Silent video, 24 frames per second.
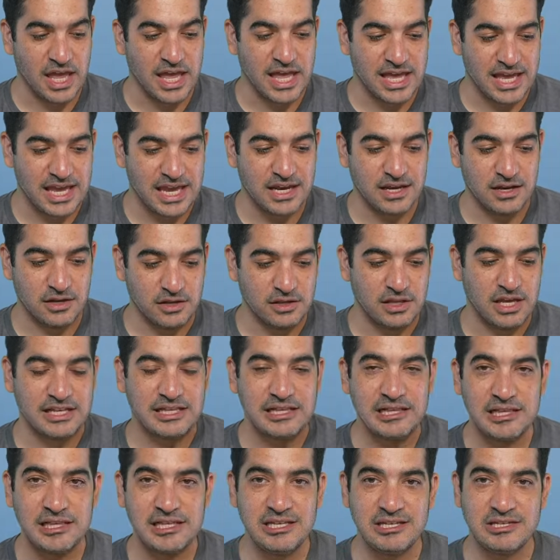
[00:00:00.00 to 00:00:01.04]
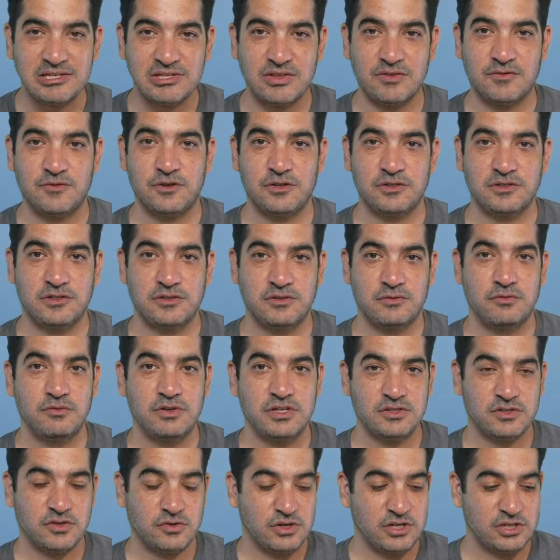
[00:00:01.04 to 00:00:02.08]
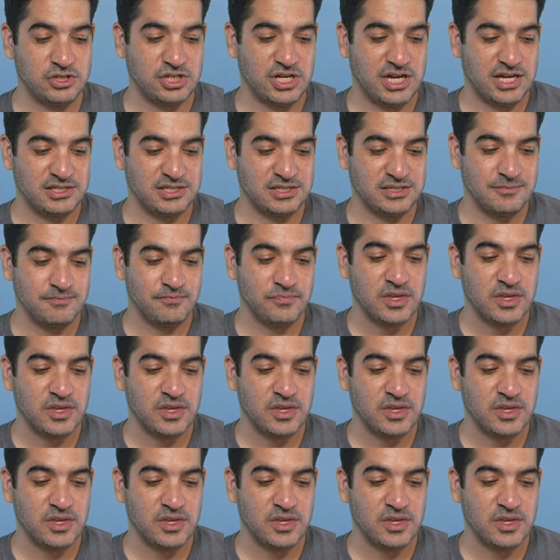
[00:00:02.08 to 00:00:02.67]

in at least the first 3 screenshots.